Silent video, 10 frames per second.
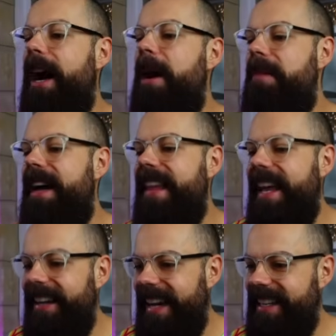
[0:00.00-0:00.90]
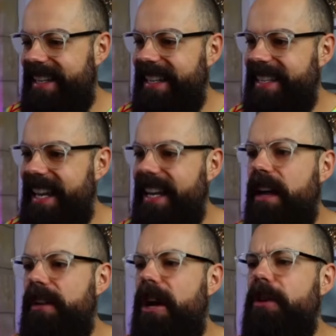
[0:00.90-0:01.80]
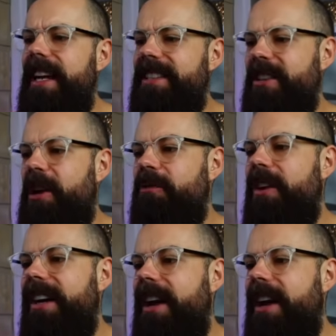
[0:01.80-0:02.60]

Um, and then I actually said, no, that's not right.